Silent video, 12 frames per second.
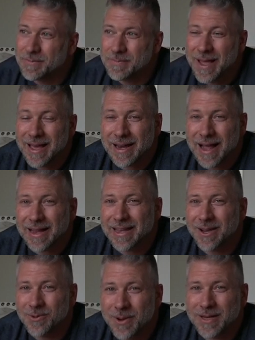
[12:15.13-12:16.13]
man, I
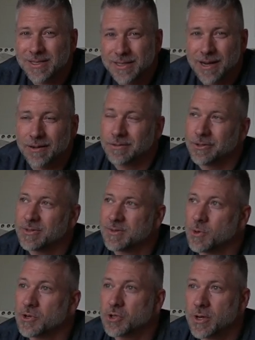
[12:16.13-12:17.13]
can't wait to get out and do
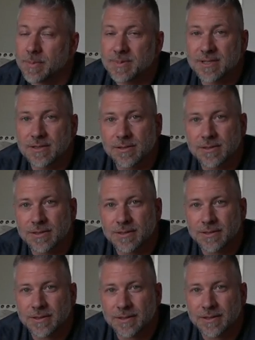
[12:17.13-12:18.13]
some more trips.
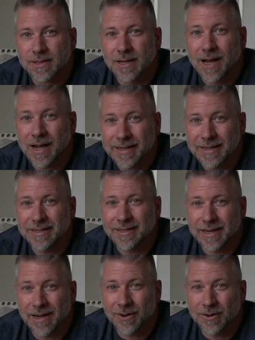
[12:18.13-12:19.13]
I need to
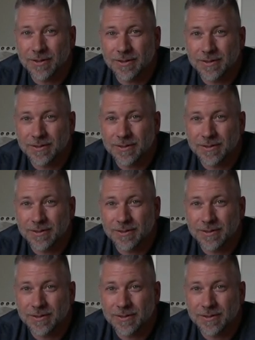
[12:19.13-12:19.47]
get out.